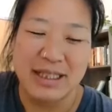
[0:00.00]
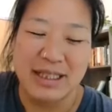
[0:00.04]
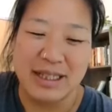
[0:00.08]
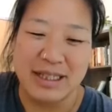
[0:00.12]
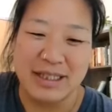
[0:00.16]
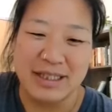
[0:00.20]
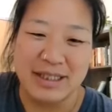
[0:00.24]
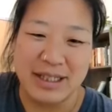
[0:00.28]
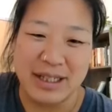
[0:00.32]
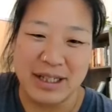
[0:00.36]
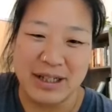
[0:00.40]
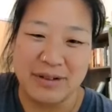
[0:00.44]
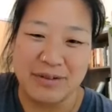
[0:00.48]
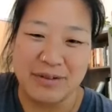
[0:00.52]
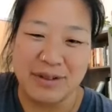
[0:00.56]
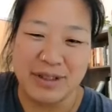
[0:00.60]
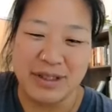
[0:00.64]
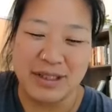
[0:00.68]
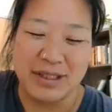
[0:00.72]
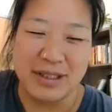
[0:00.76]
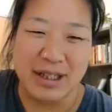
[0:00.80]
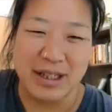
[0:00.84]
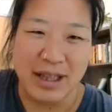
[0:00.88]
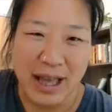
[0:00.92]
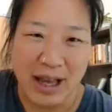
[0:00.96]
instead of
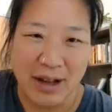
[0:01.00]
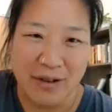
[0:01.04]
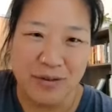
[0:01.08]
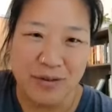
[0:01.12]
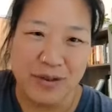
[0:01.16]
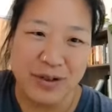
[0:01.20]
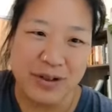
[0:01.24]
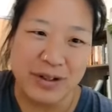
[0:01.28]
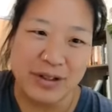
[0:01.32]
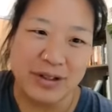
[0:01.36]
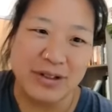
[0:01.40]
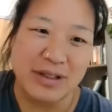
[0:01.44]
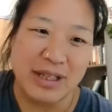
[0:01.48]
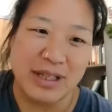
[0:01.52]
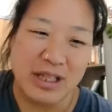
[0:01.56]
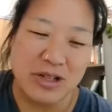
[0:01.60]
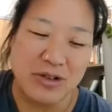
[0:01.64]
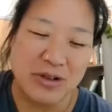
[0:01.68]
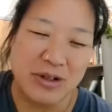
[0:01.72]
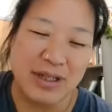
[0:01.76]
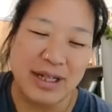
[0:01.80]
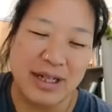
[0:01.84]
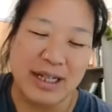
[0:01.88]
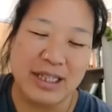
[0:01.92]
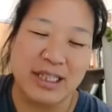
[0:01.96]
into the landfill, then
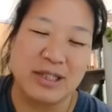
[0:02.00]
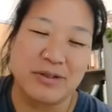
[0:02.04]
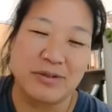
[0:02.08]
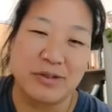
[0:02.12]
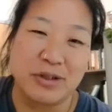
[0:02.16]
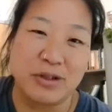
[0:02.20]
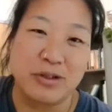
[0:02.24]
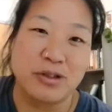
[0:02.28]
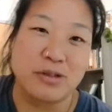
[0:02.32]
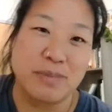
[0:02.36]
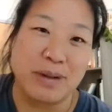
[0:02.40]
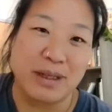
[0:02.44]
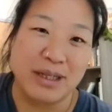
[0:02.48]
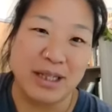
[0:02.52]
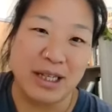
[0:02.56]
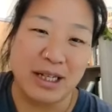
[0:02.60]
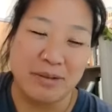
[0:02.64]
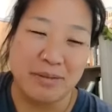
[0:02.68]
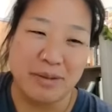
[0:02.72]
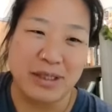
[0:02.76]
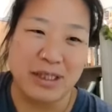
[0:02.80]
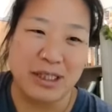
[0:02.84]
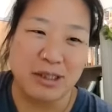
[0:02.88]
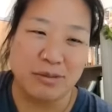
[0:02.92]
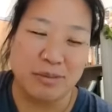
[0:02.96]
you can actually reduce methane
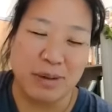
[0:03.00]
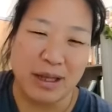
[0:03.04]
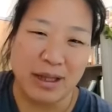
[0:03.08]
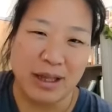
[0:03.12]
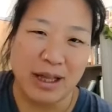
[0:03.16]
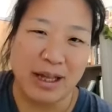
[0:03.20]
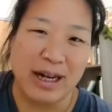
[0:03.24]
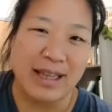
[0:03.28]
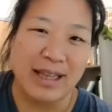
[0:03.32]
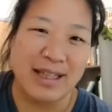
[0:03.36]
emissions by a lot.